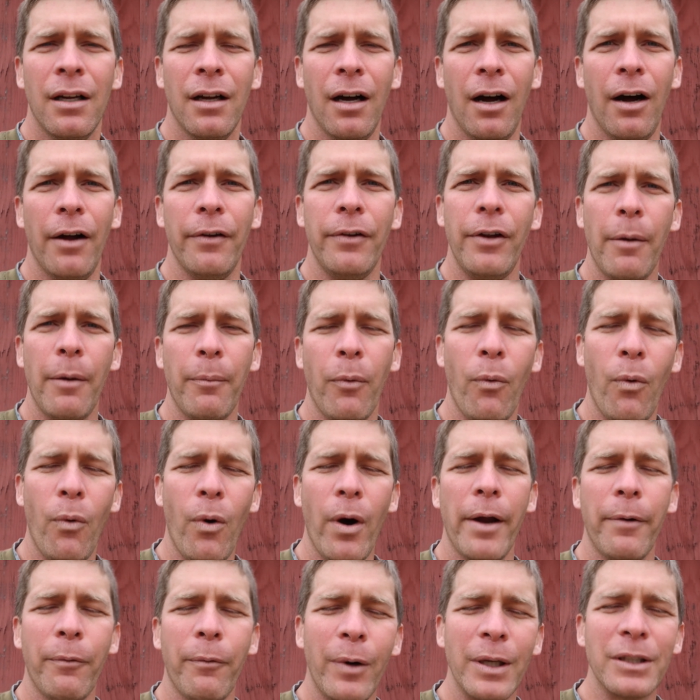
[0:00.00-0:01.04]
uh, number
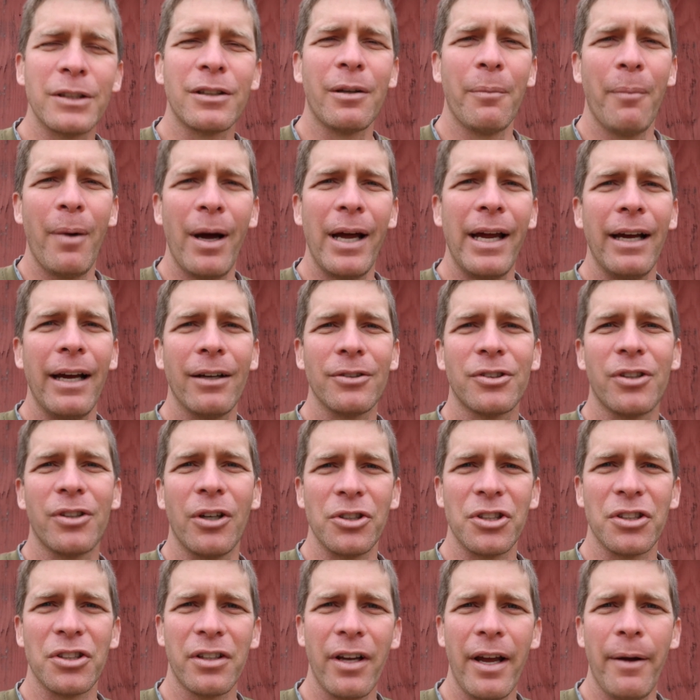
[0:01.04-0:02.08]
one when somebody else searches.